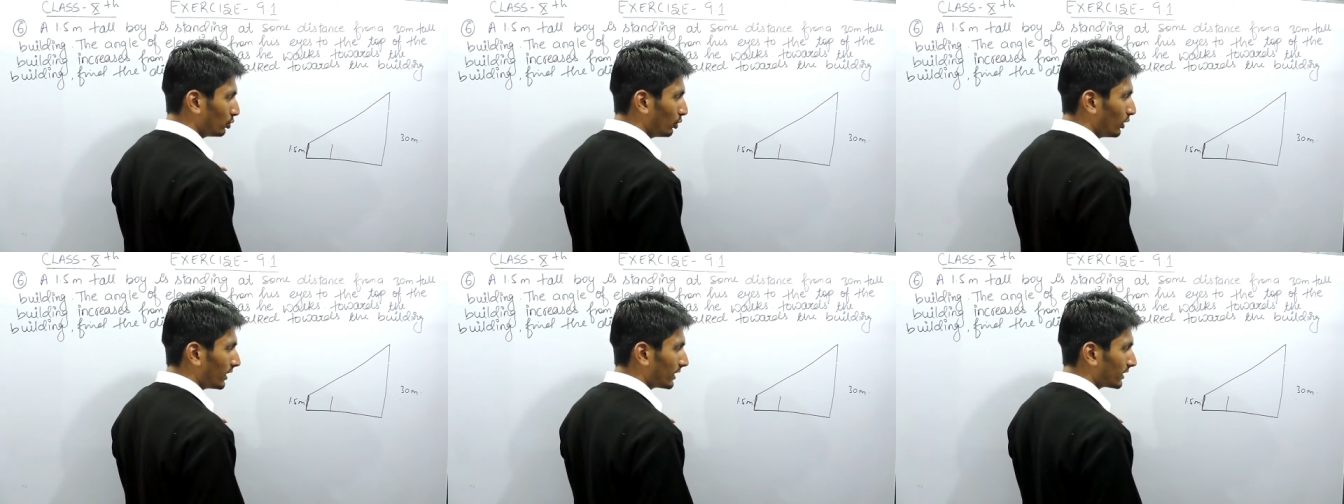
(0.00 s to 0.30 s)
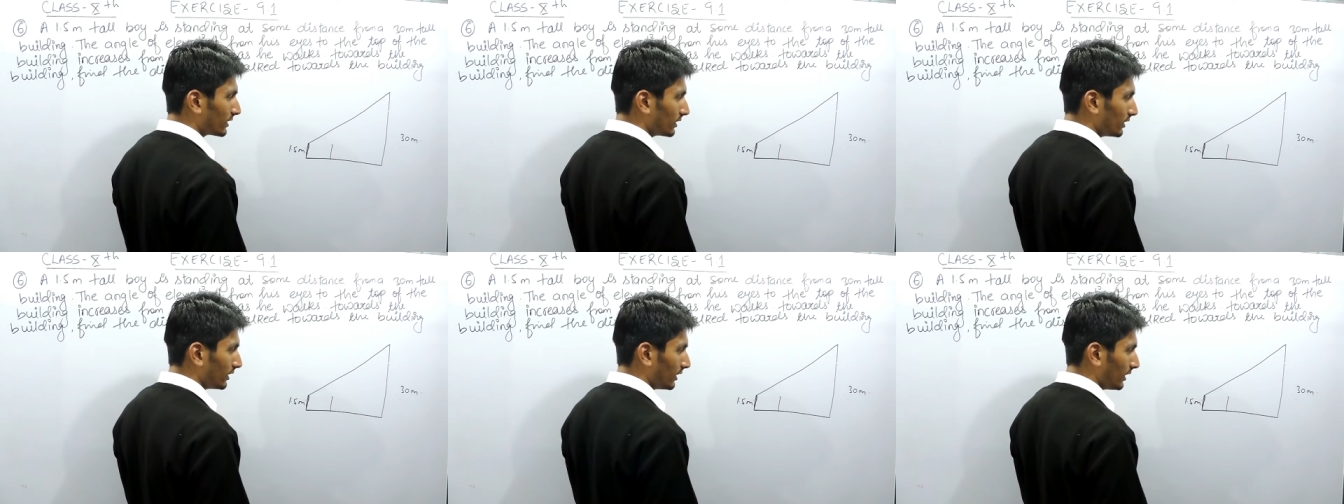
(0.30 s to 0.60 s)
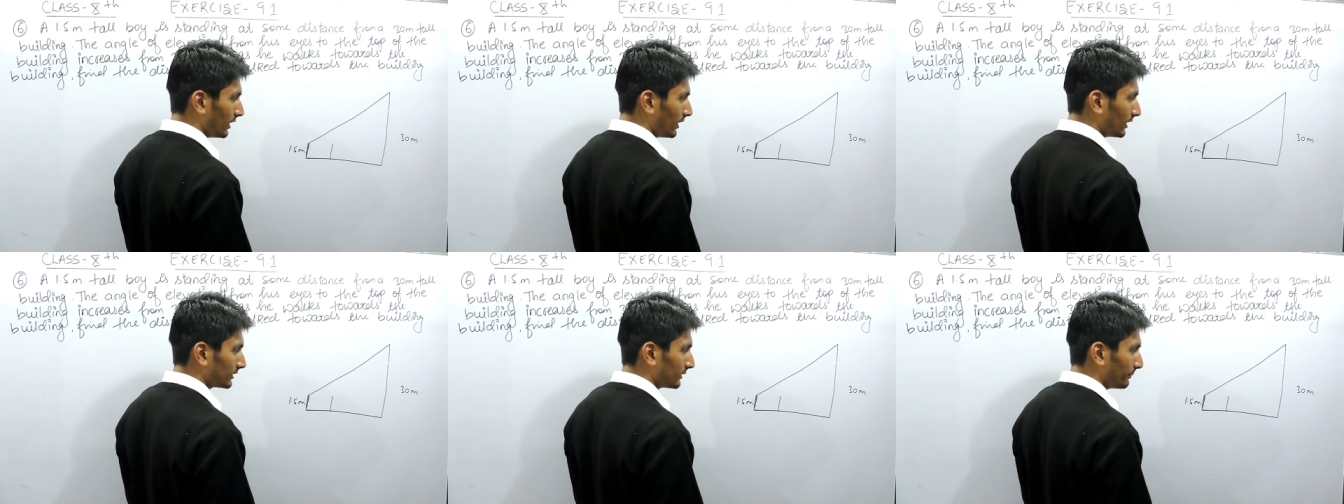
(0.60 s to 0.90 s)
toward
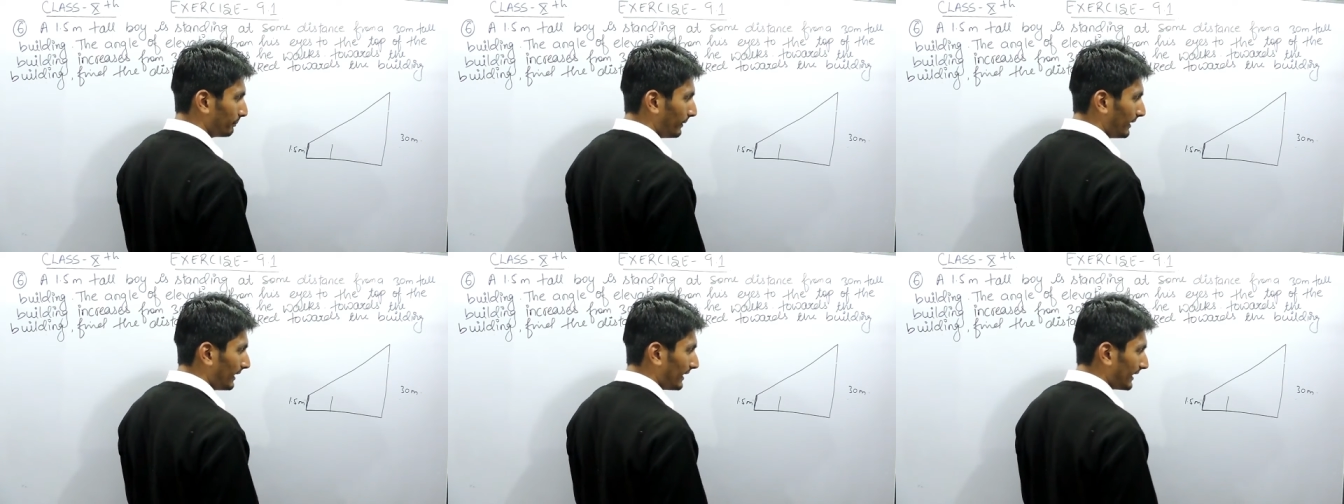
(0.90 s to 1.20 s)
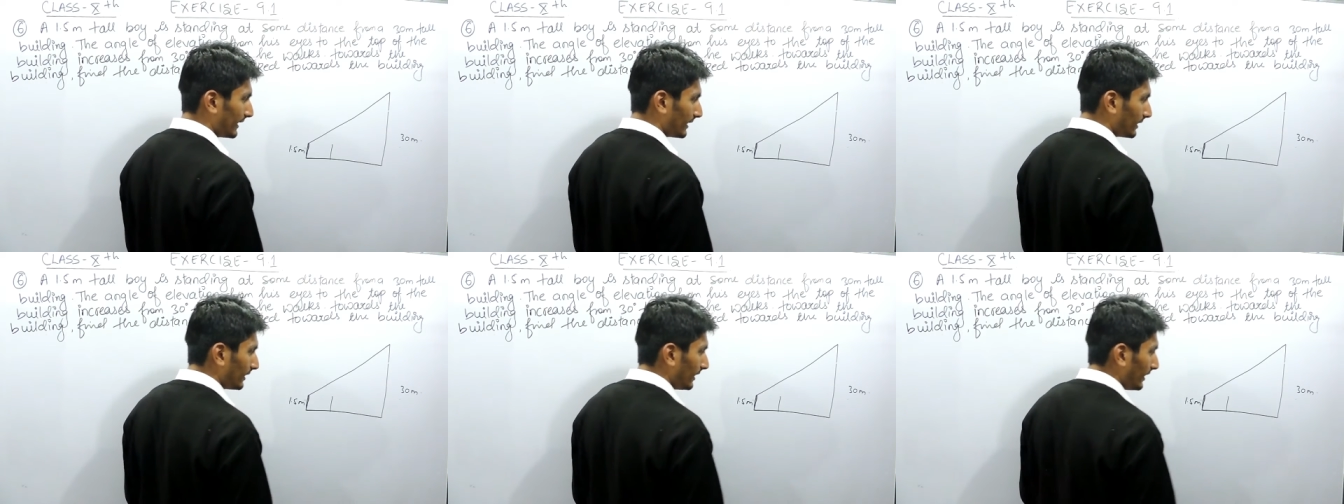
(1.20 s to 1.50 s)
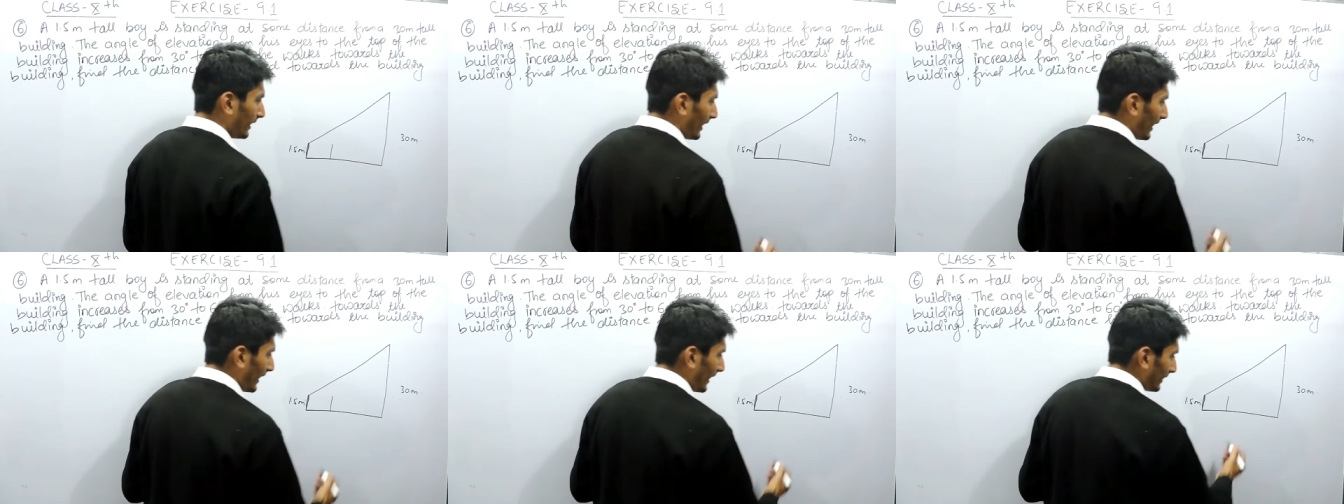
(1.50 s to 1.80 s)
the
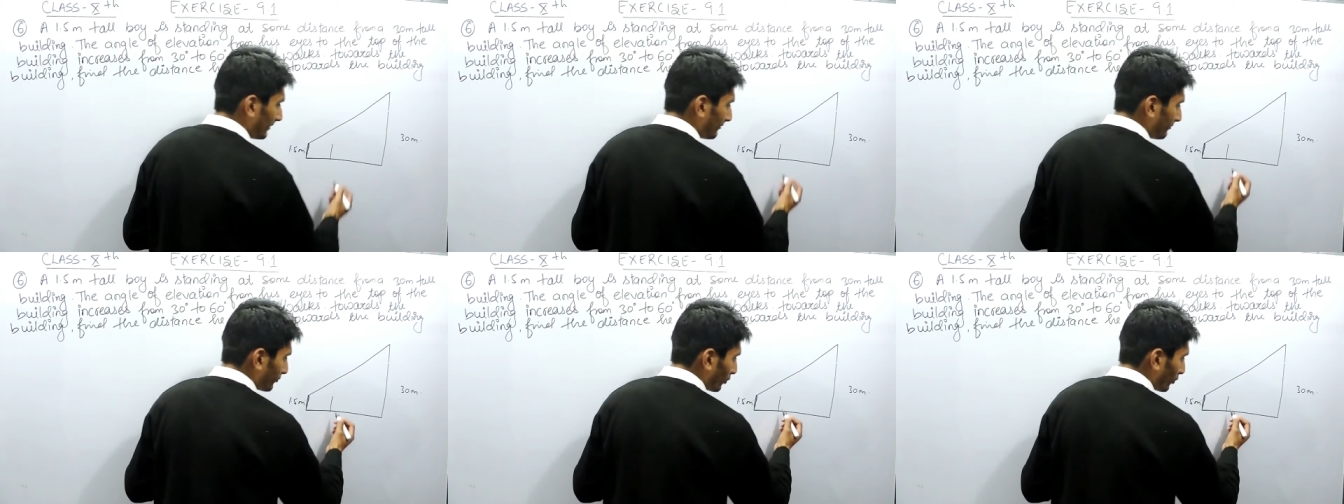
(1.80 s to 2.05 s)
building, and